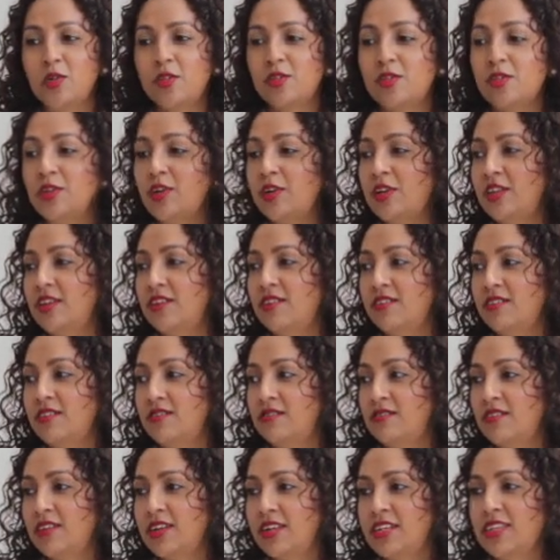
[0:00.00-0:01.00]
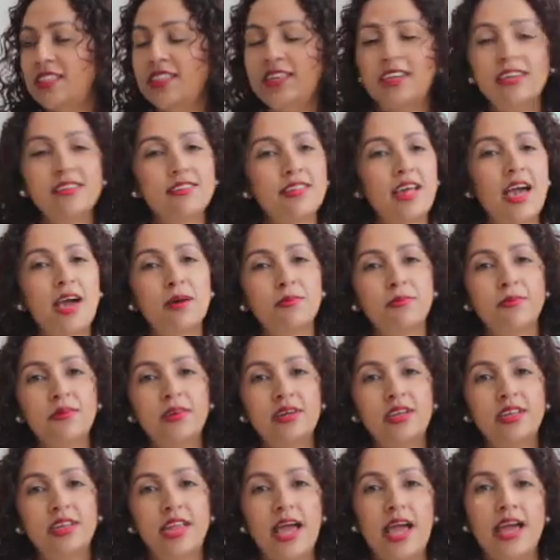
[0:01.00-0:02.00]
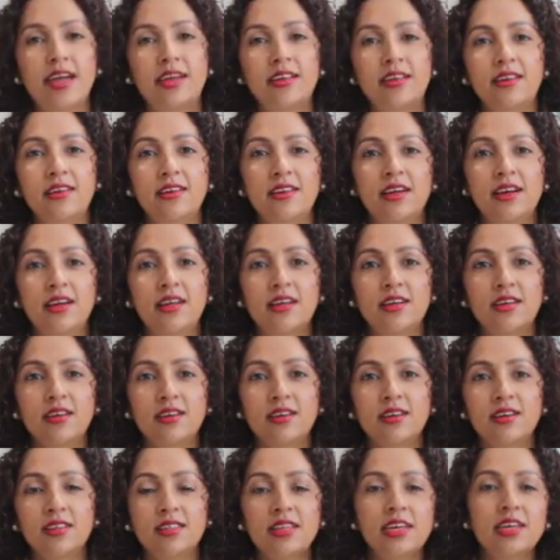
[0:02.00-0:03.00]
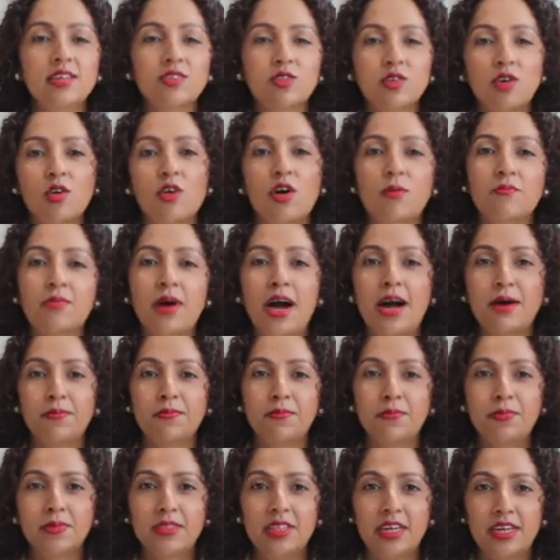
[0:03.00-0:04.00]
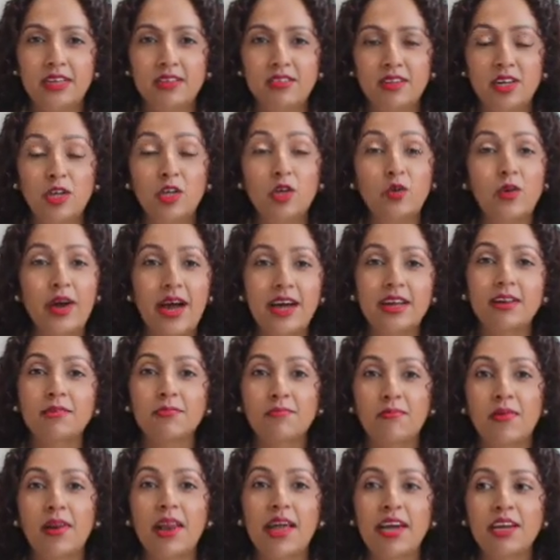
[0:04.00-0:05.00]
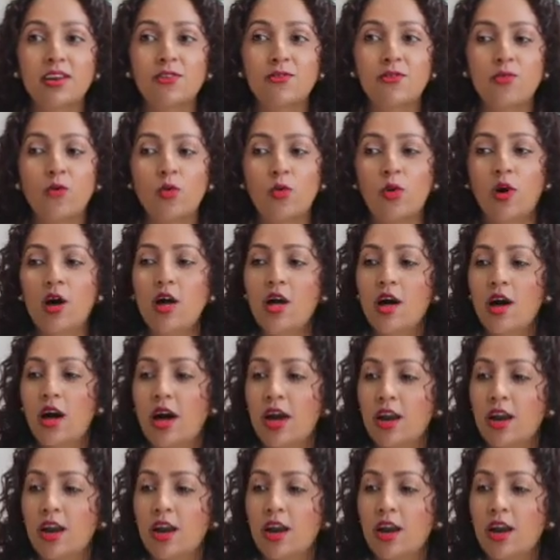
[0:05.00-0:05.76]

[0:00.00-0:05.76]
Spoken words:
certain things happen and things crop up that you hadn't planned for,